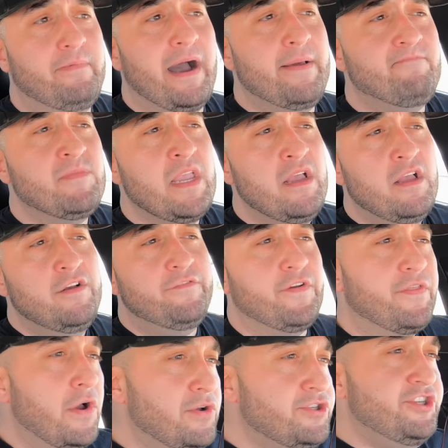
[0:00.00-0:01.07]
But
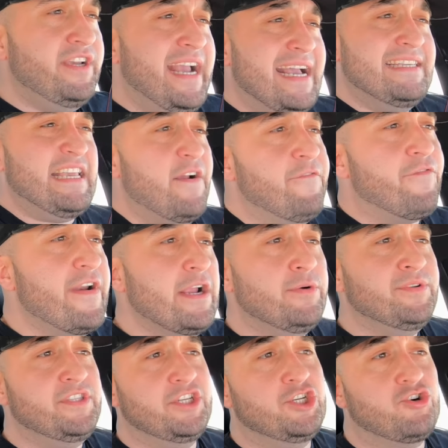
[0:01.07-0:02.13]
for those of you guys that
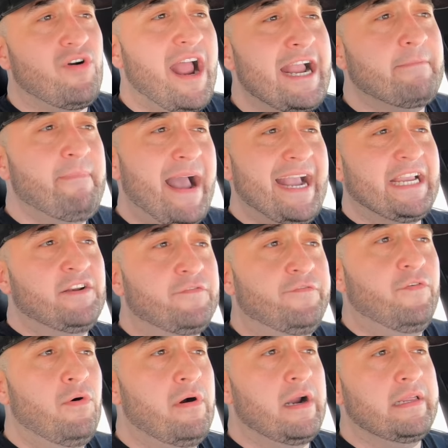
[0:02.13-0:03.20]
frequent the track back and
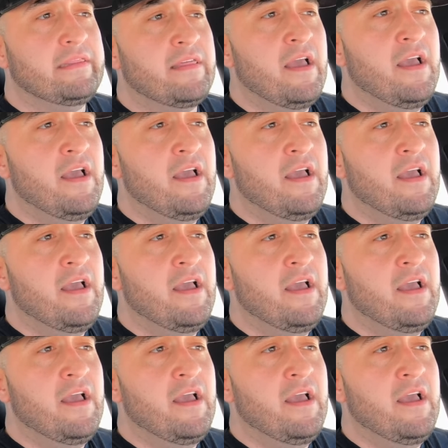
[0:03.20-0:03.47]
forth,